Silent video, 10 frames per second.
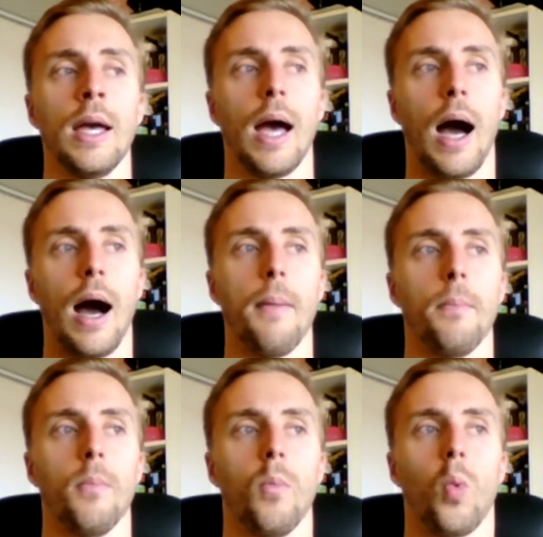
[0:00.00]

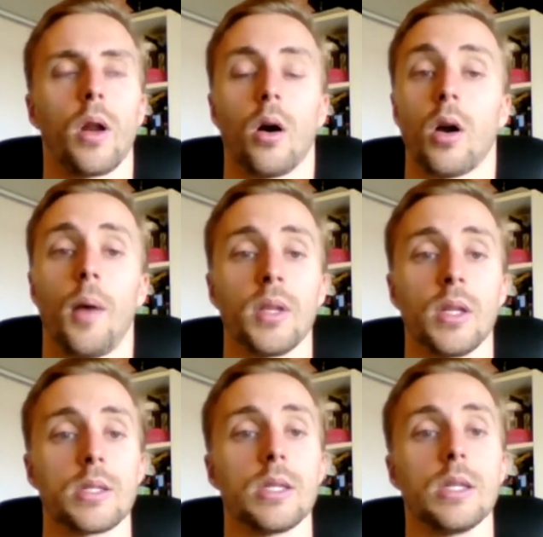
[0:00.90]
what I'll
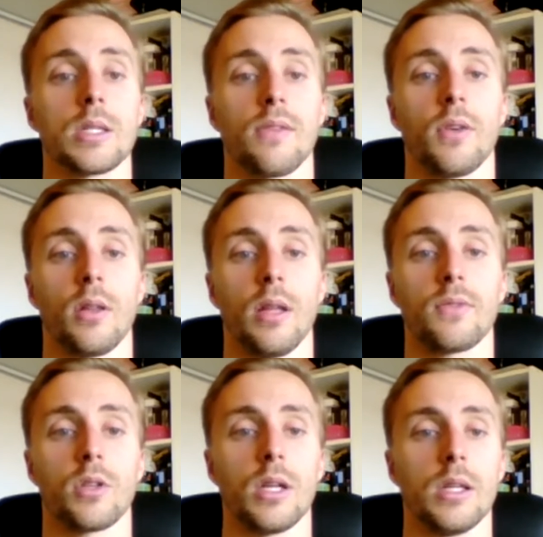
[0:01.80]
commonly see is if a
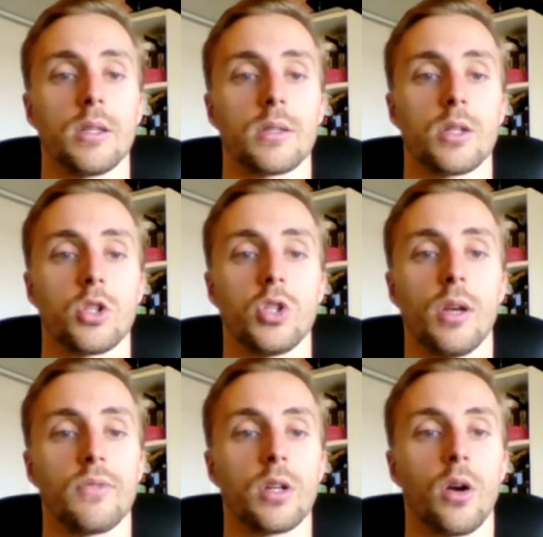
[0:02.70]
lifter is
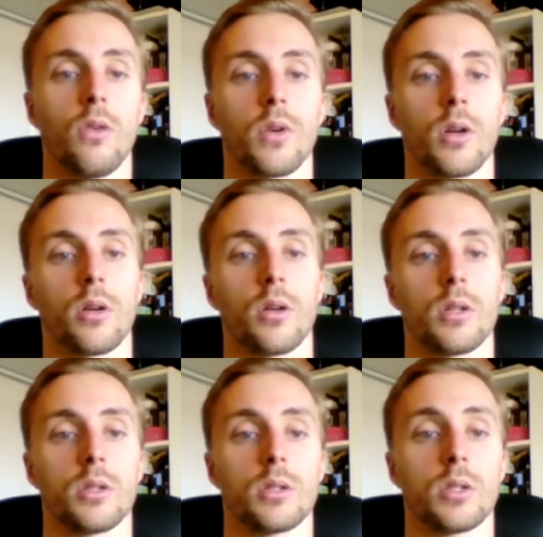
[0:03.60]
shifting over
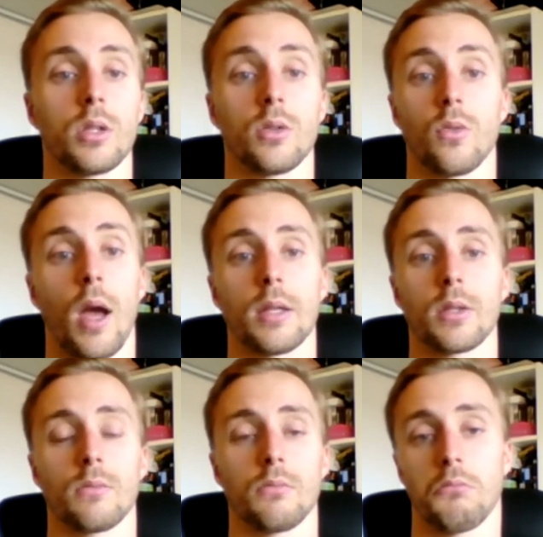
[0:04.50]
to the right,
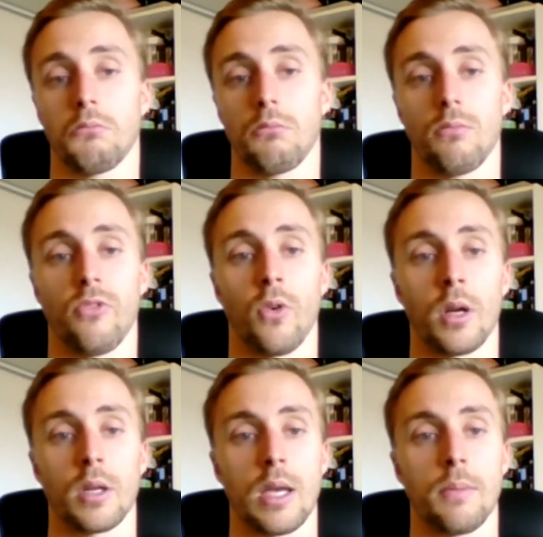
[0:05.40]
for
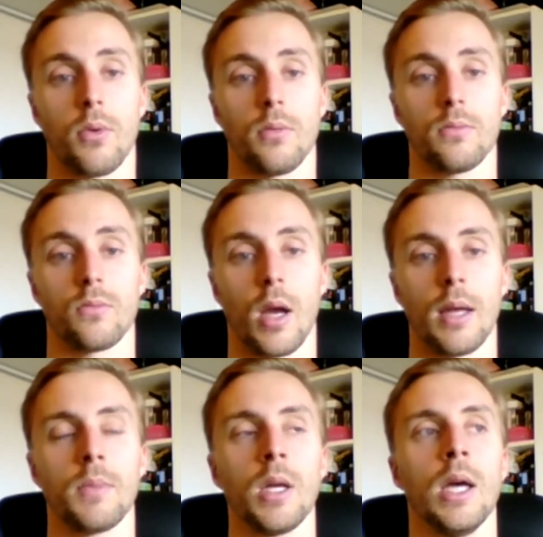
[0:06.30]
example,
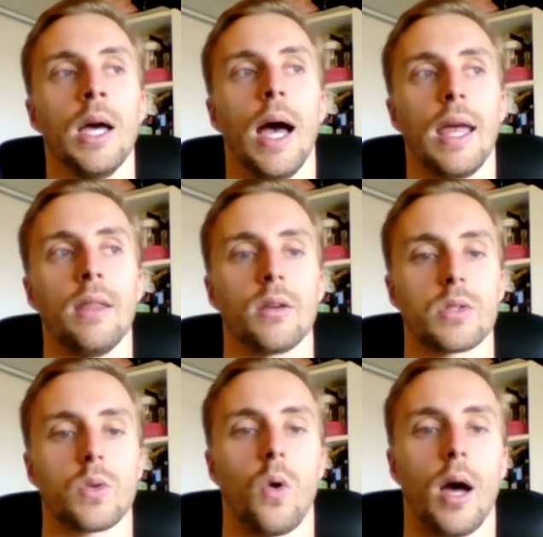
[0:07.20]
right? In their
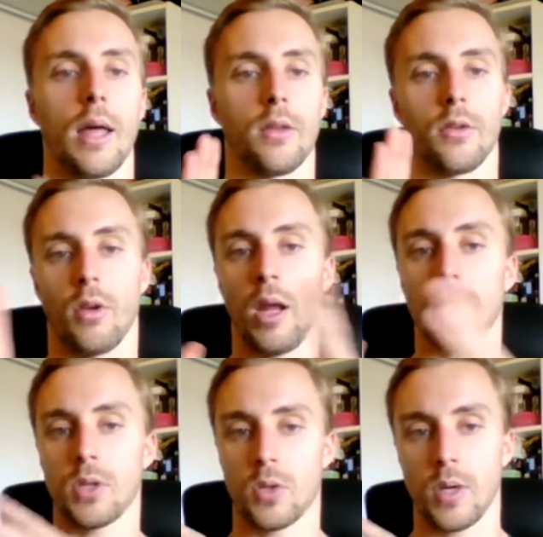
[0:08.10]
squat and their
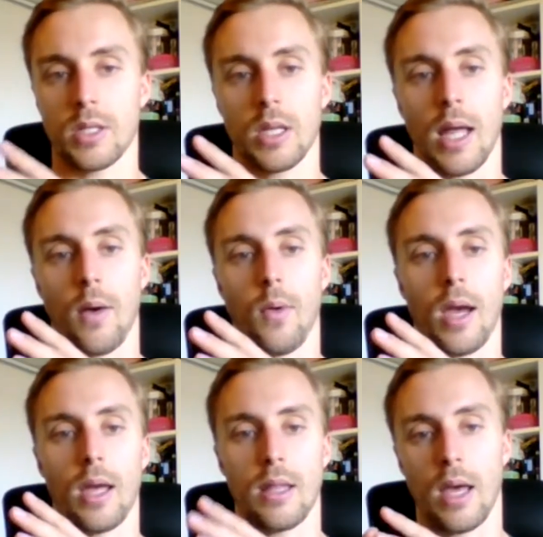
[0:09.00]
hips are twisting that
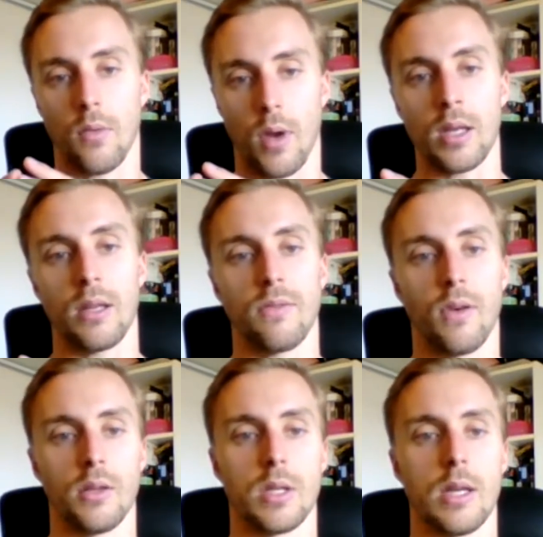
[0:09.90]
way, and then that right knee
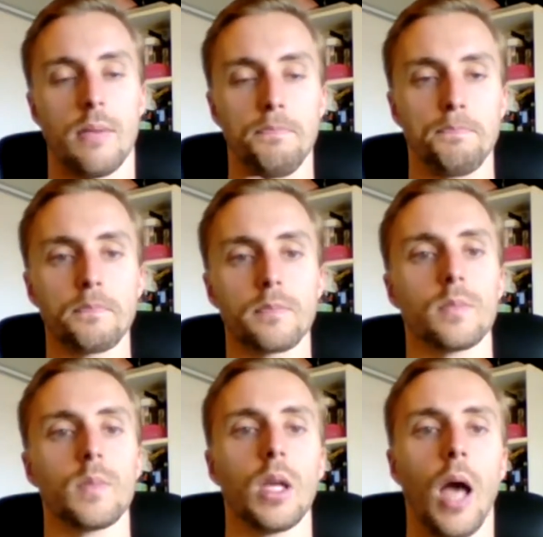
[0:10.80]
falls in,
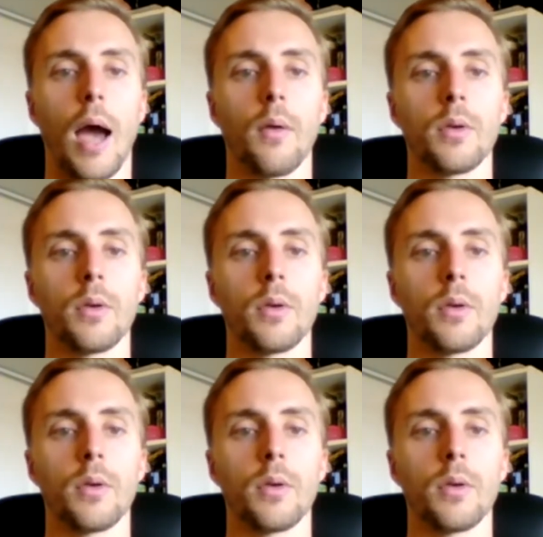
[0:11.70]
I